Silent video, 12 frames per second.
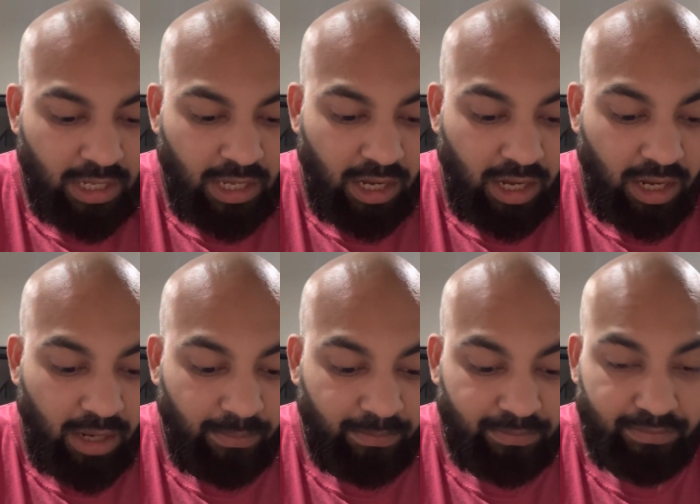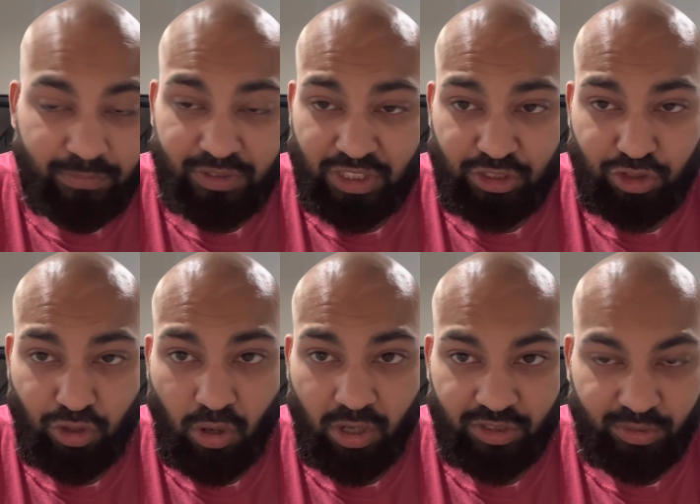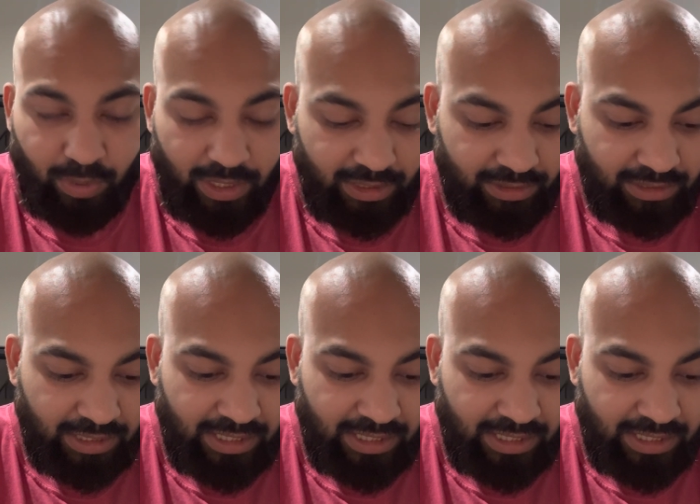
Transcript: Um, they're strong as well.